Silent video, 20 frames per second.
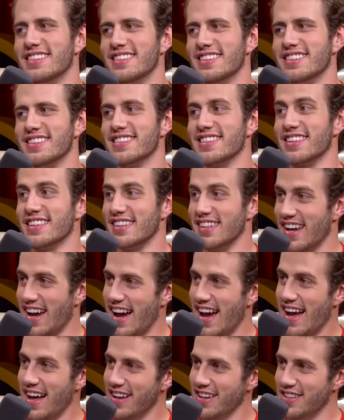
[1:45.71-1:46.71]
And I was like,
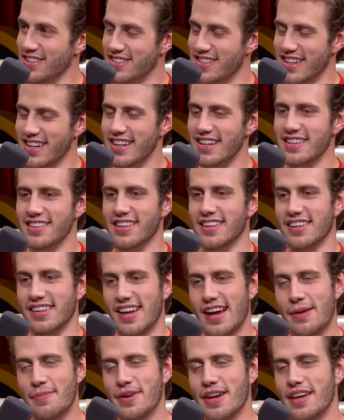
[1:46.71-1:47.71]
"Yeah, you did it?" He's like,
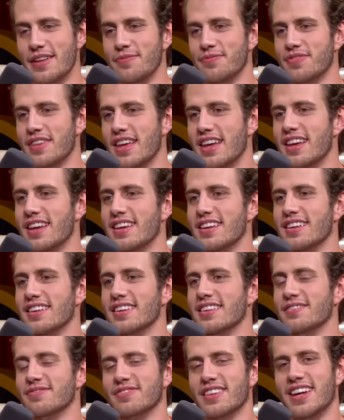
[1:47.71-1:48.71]
"Yeah, man.
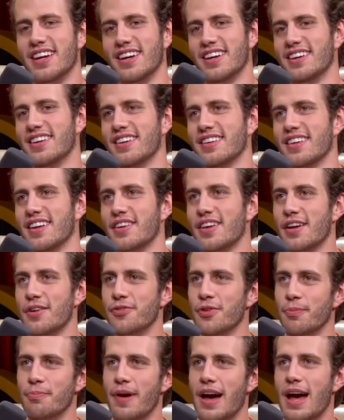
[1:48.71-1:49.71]
I kind of
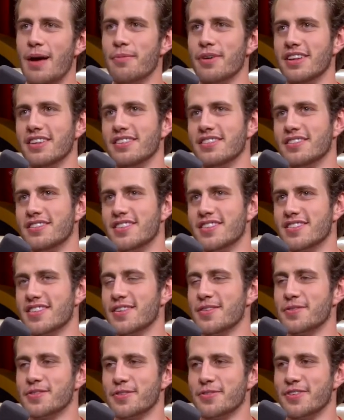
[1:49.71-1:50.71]
feel bad, but she
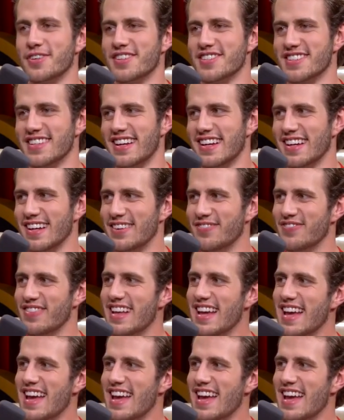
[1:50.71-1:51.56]
said it was her first time."